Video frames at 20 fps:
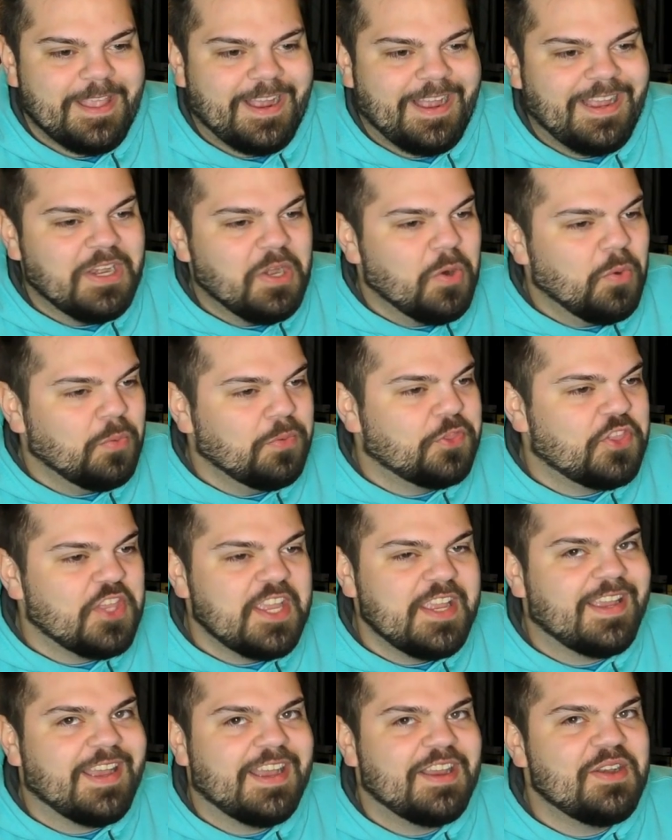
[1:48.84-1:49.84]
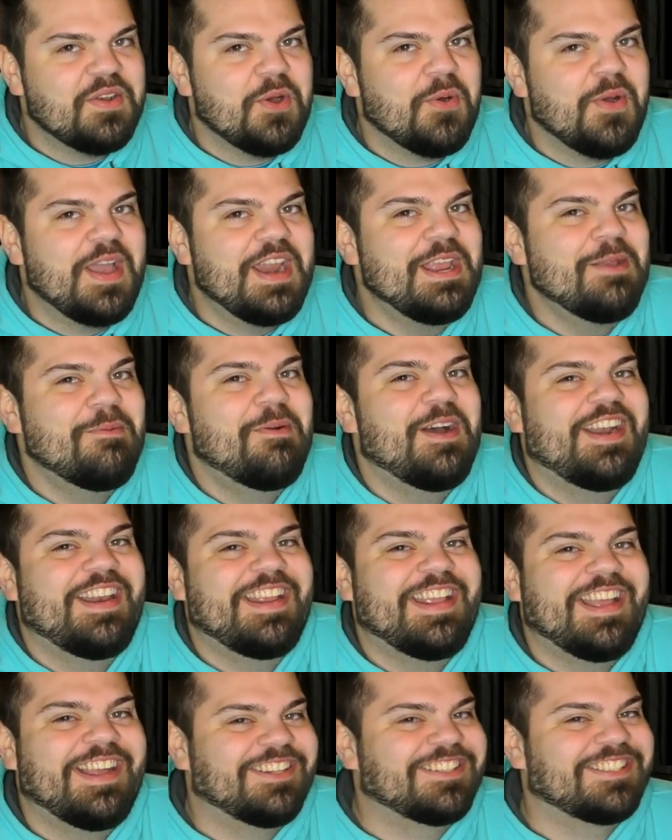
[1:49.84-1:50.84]
I don't think I know
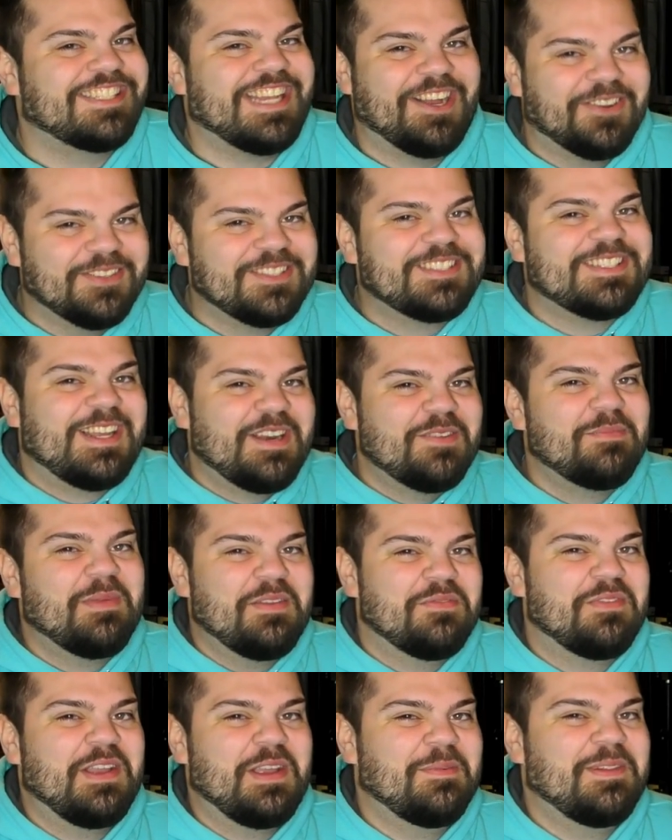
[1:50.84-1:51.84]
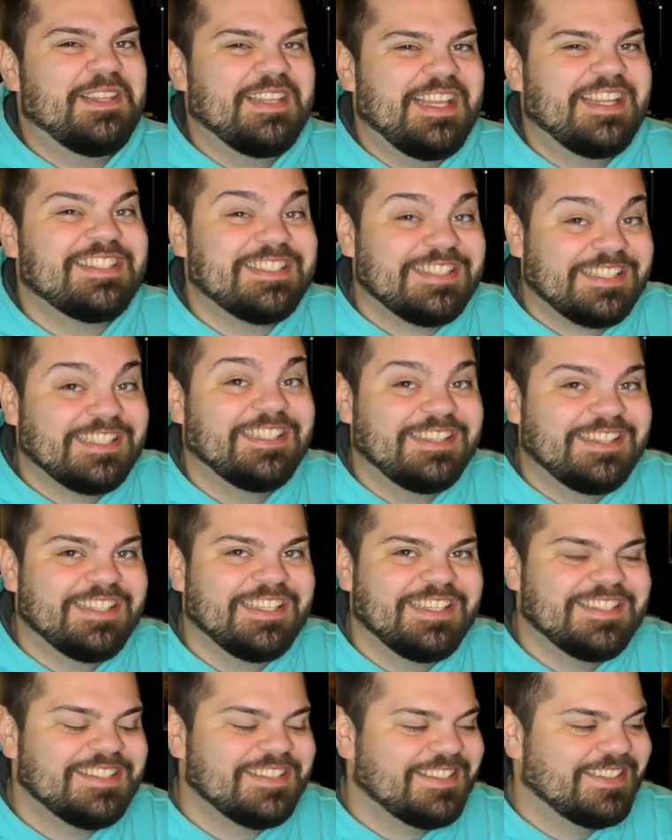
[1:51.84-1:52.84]
anybody else outside of my family that's seen
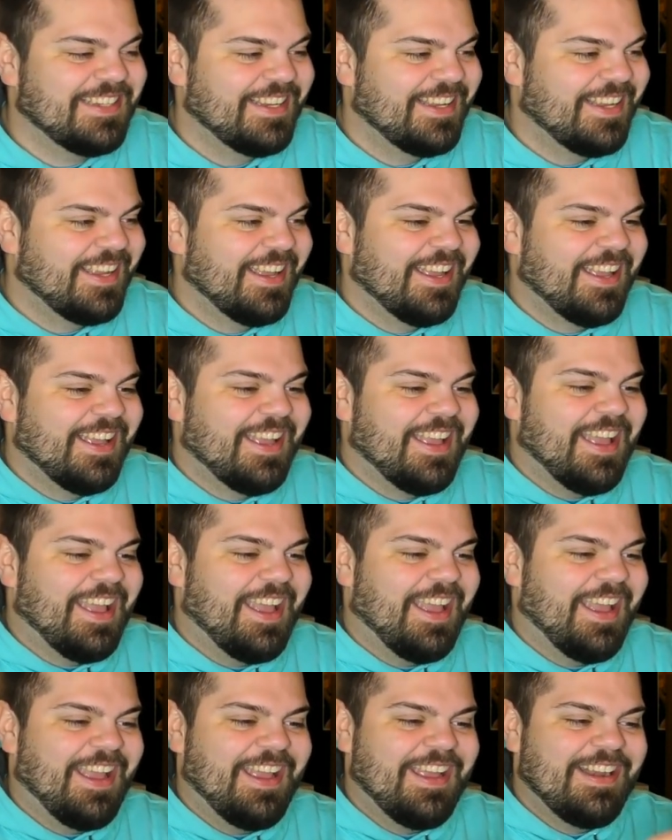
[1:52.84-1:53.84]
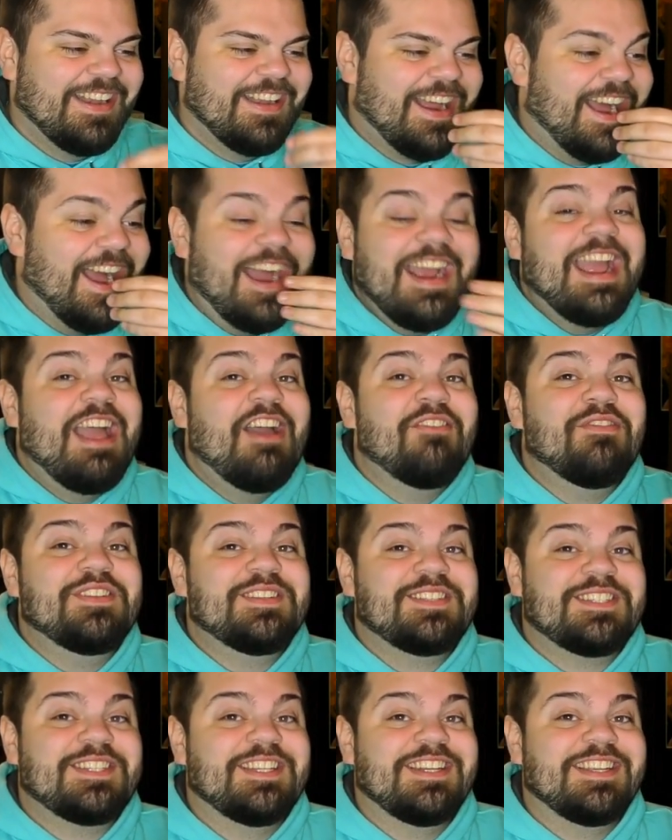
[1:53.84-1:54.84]
this, and I
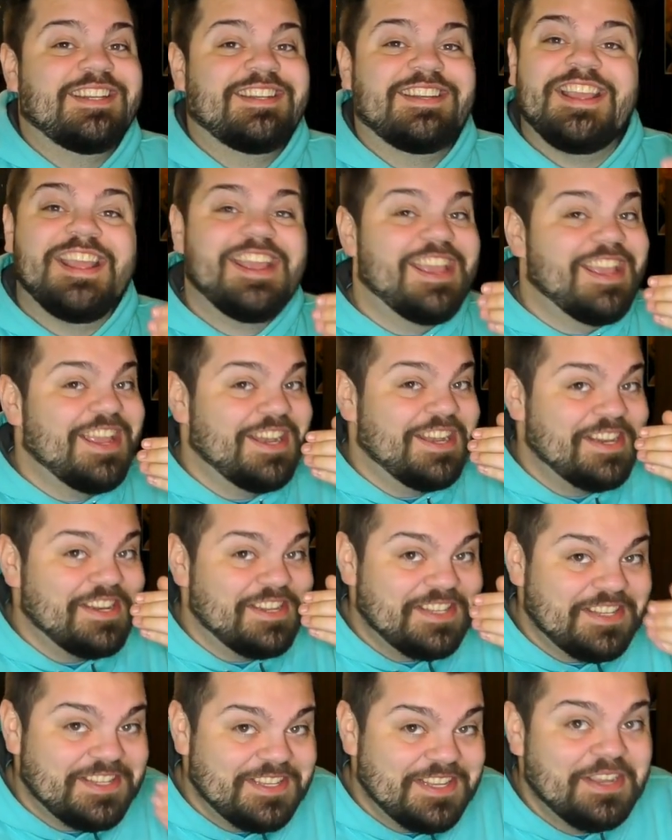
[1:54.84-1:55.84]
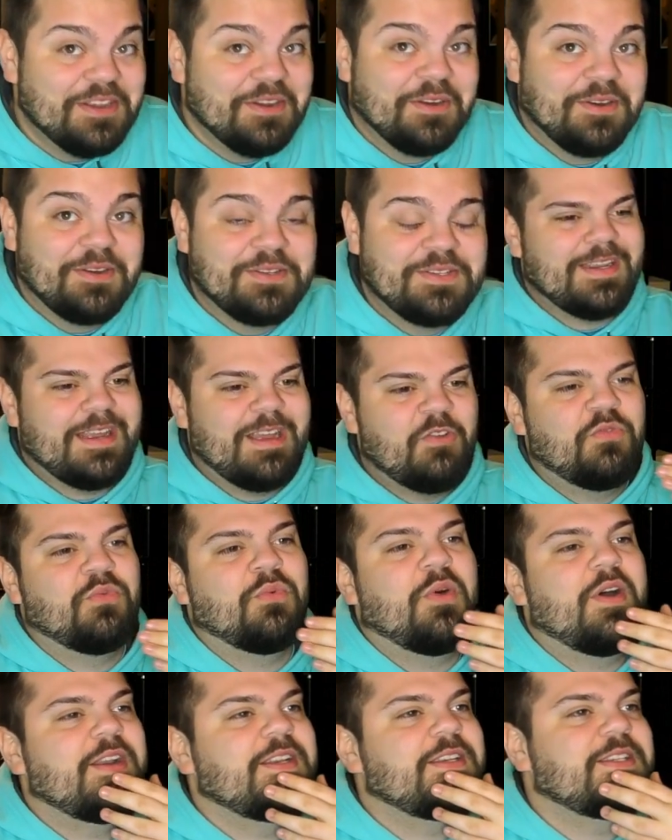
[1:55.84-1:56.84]
haven't seen it in years. I've
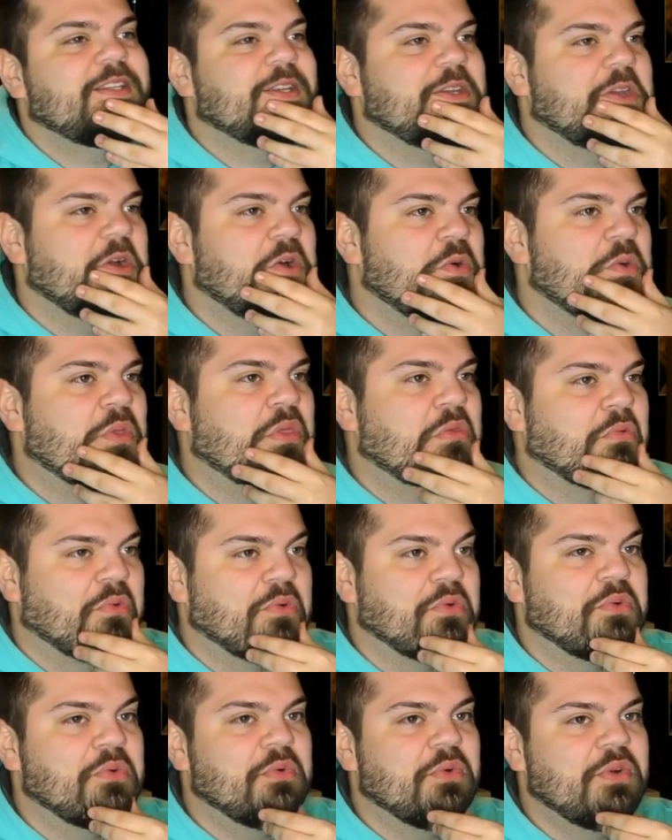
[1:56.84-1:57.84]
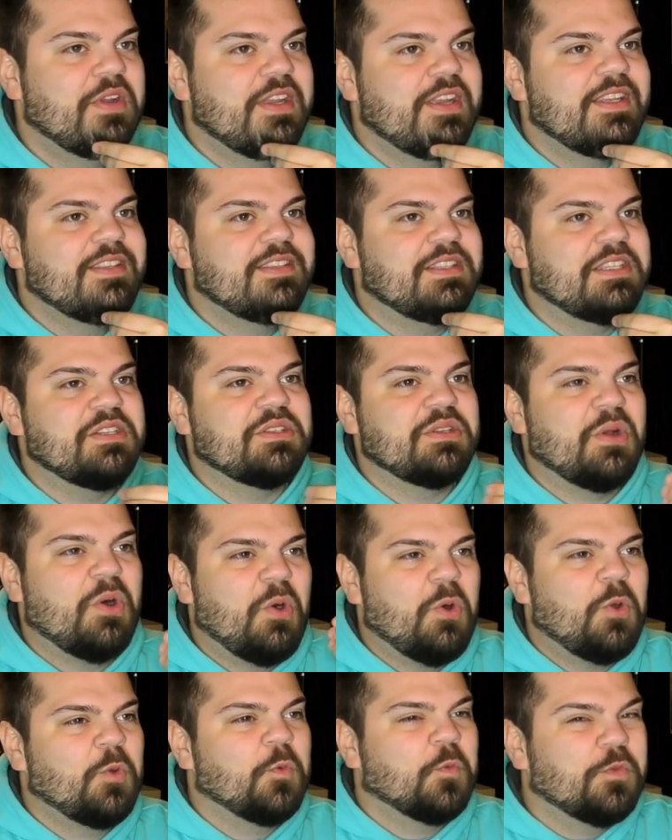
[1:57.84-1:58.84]
wanted to go through these
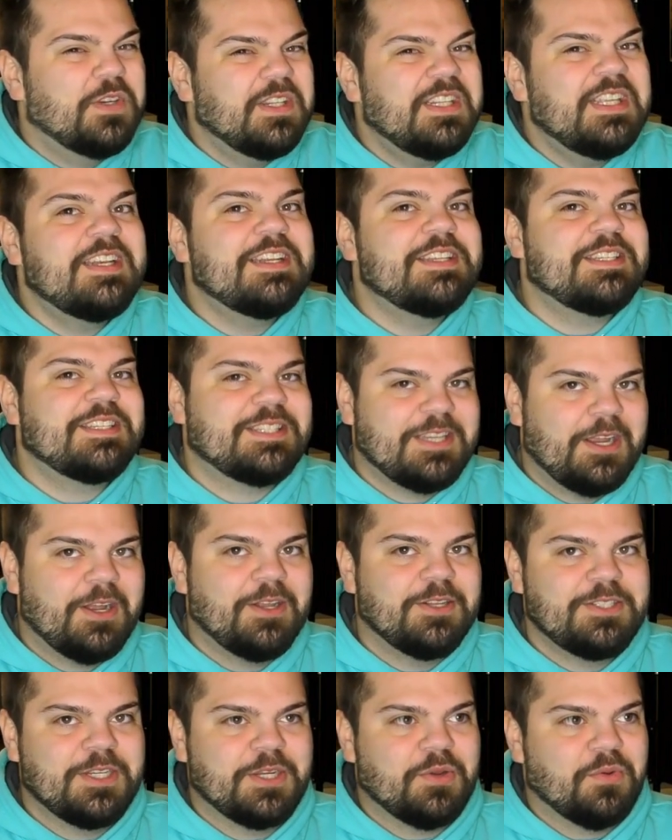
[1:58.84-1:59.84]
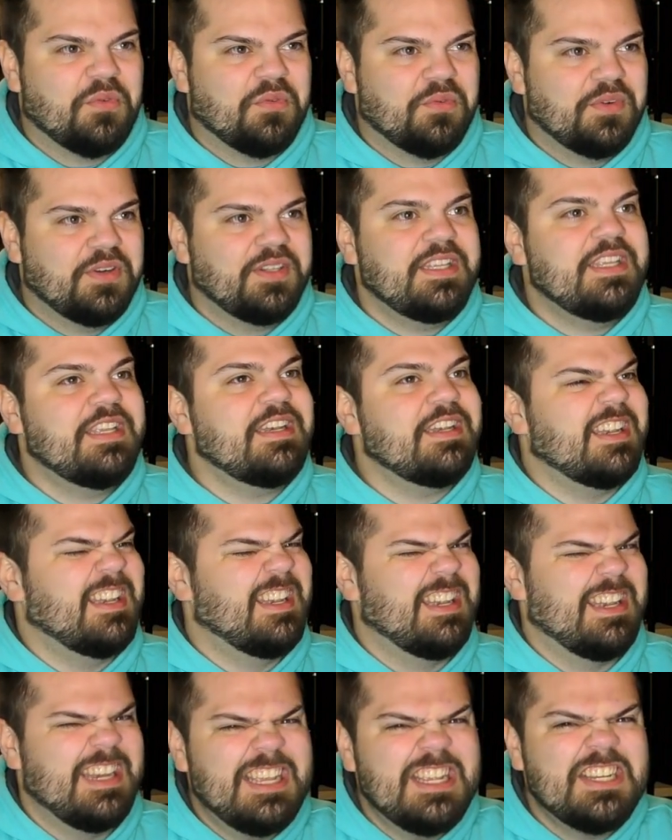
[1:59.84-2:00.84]
old, really nostalgic, really
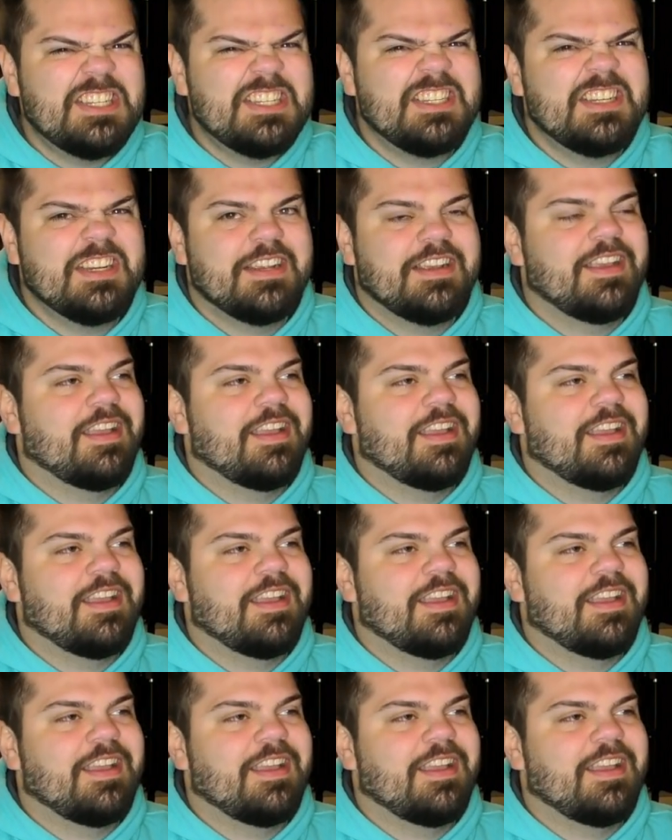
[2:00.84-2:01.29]
niche